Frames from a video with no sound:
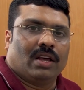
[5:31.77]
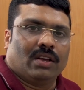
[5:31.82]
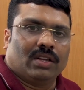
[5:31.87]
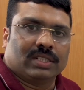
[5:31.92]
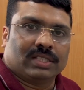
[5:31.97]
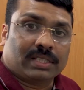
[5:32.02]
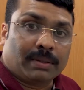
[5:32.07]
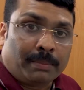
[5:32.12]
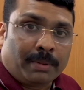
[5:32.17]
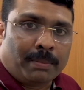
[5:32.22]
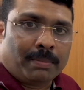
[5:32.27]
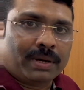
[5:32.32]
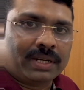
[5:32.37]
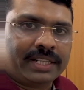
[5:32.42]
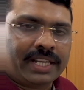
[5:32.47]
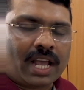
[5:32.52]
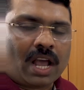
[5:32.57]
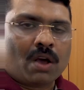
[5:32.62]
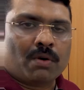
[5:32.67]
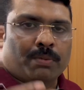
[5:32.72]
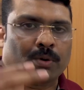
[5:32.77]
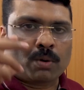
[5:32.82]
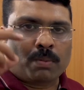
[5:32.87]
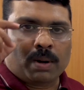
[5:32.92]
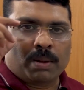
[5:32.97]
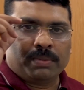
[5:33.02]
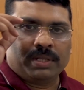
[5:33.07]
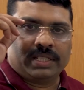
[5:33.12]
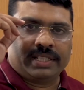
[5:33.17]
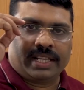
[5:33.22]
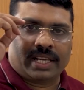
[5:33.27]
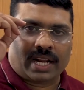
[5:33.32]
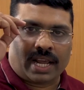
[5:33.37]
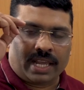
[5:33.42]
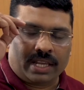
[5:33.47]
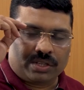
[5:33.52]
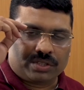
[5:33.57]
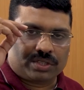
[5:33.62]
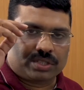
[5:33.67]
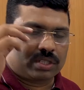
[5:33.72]
Some people, they have a problem in their
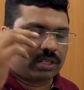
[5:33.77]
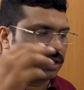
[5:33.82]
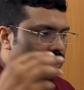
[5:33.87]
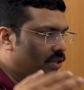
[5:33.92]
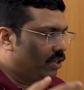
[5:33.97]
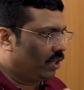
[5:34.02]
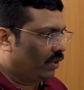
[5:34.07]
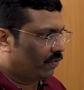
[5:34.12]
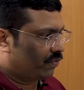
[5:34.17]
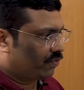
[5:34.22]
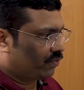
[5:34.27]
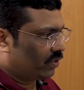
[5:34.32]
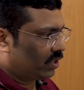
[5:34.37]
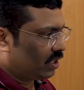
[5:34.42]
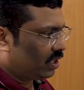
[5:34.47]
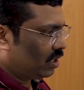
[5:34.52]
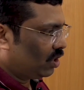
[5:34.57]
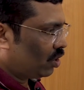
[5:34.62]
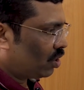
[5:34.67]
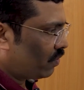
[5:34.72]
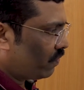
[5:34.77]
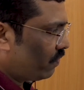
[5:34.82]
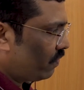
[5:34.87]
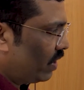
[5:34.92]
eyes if a lot of